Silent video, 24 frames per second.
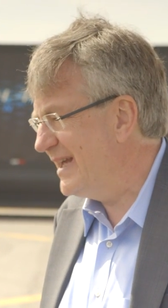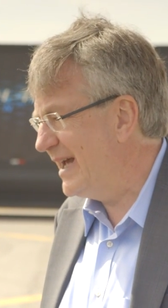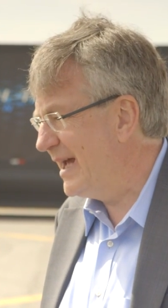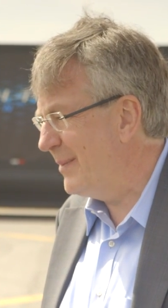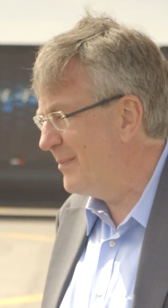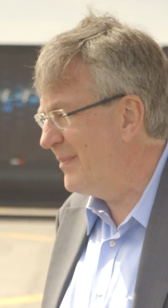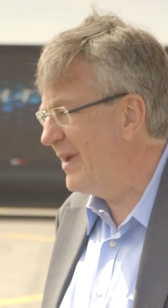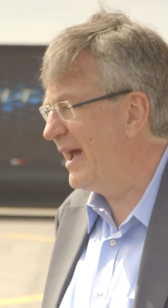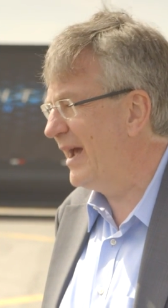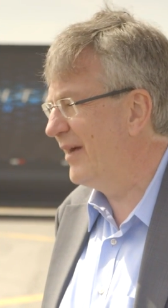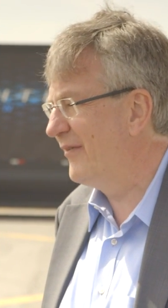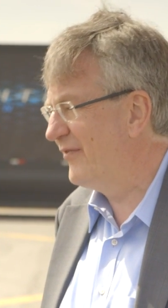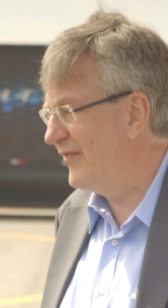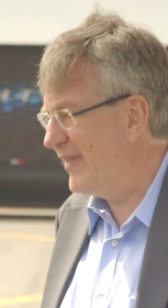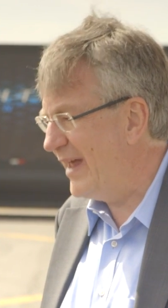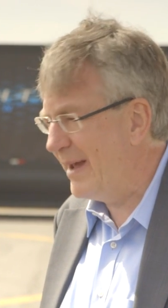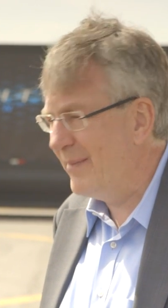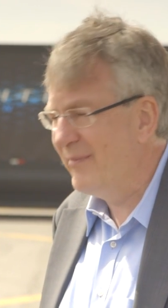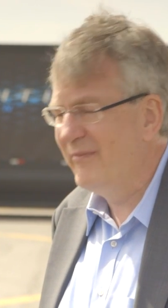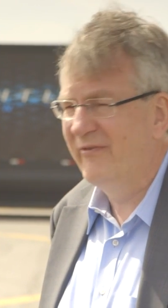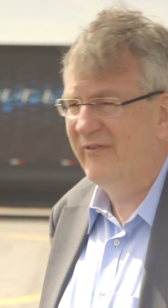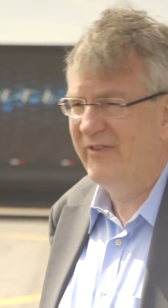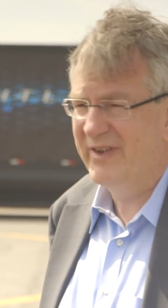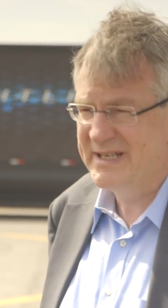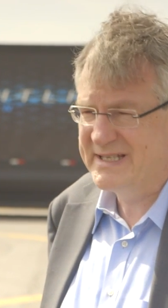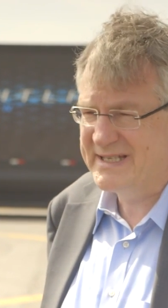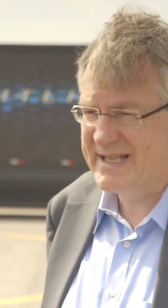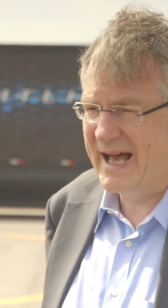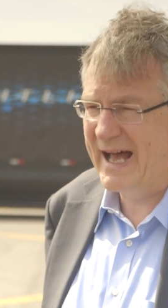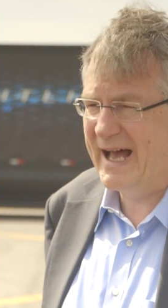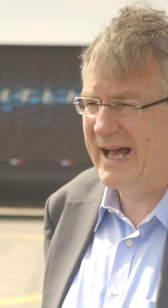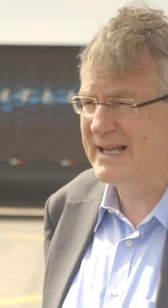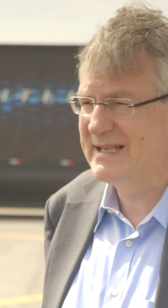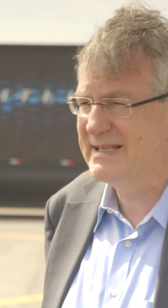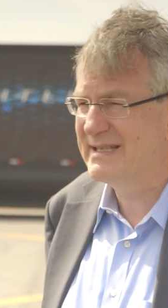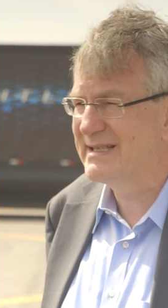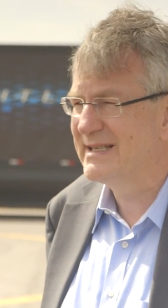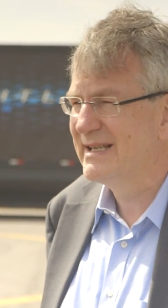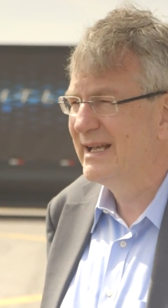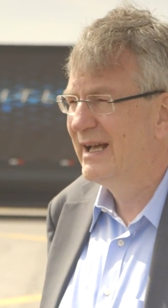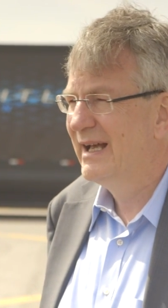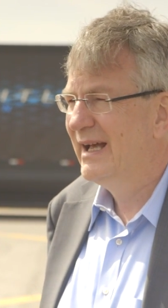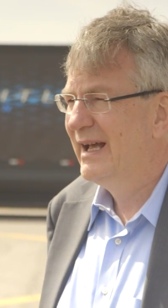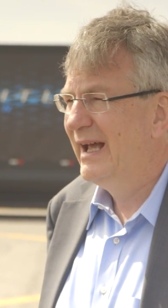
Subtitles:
them, have them with us,